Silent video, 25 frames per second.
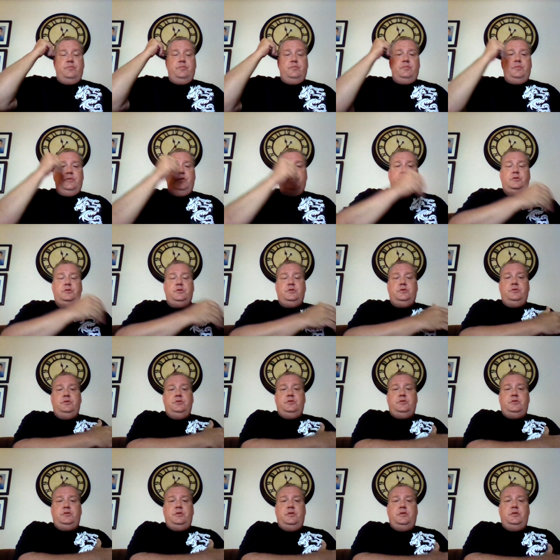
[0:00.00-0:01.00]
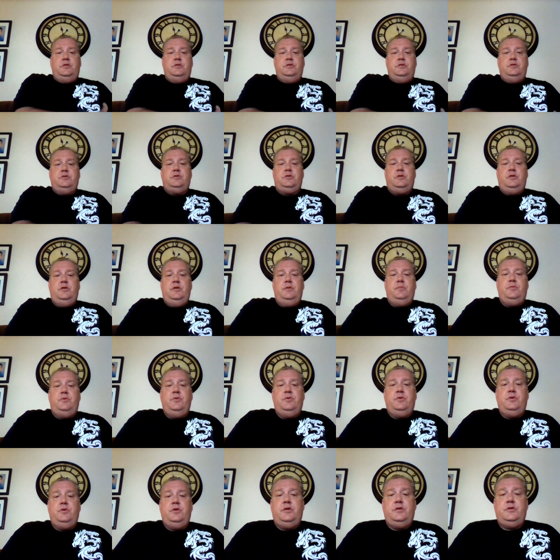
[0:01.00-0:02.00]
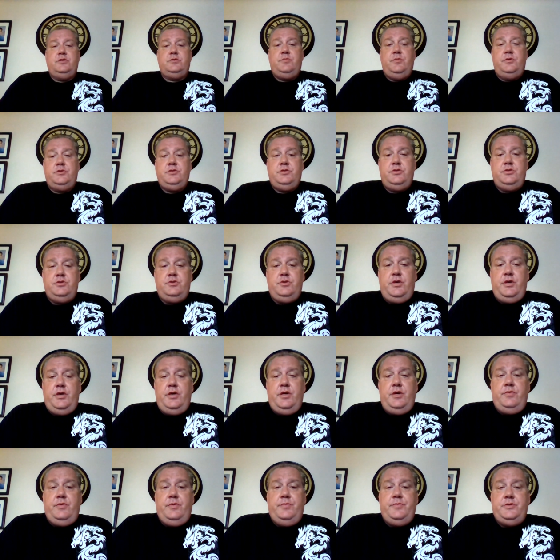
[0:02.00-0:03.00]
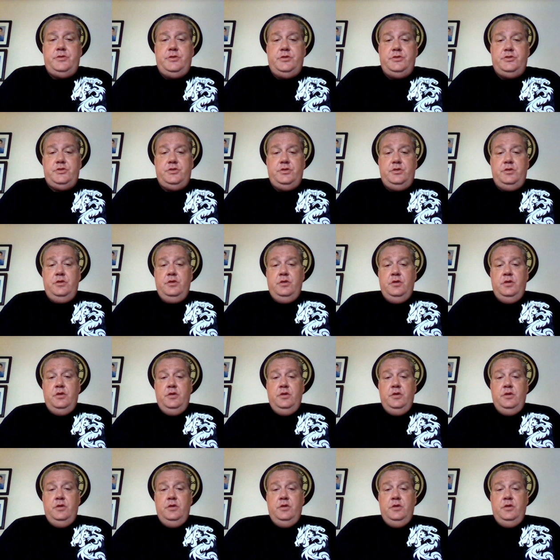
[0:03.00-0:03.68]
listened to said to just keep doing it as much as you can, repetition.